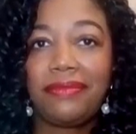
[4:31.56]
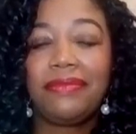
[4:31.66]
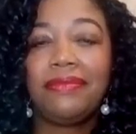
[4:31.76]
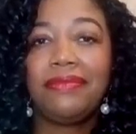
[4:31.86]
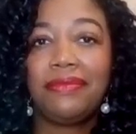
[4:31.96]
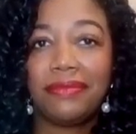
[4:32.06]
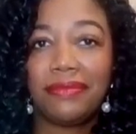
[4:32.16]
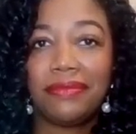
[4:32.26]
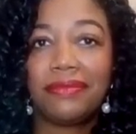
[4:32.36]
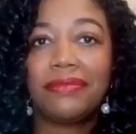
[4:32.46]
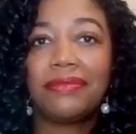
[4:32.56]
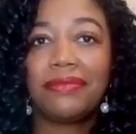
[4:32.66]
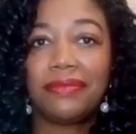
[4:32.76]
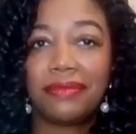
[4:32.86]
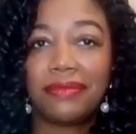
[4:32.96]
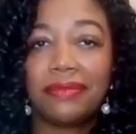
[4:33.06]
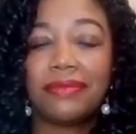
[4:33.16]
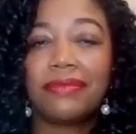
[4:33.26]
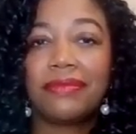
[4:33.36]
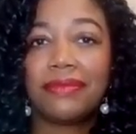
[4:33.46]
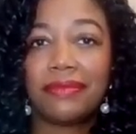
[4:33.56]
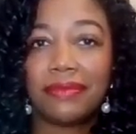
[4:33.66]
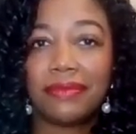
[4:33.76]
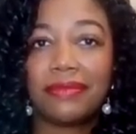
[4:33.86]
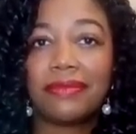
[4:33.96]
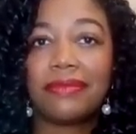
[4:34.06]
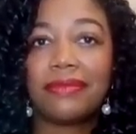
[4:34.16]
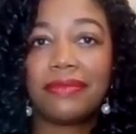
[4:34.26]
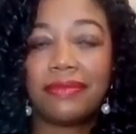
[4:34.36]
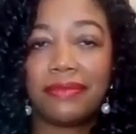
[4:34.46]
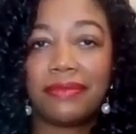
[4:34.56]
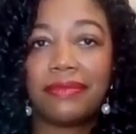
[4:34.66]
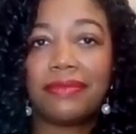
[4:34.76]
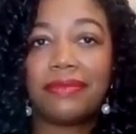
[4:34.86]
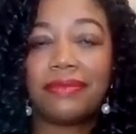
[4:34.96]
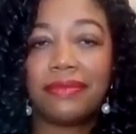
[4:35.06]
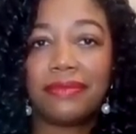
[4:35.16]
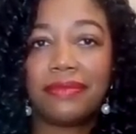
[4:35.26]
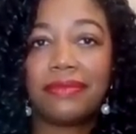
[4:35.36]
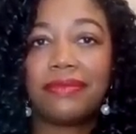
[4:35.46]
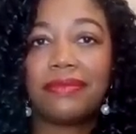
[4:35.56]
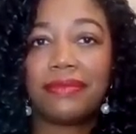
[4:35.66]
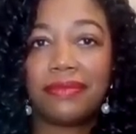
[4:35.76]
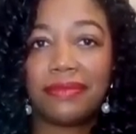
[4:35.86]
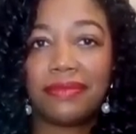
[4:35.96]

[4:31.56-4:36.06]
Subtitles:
No words are spoken by the person on screen.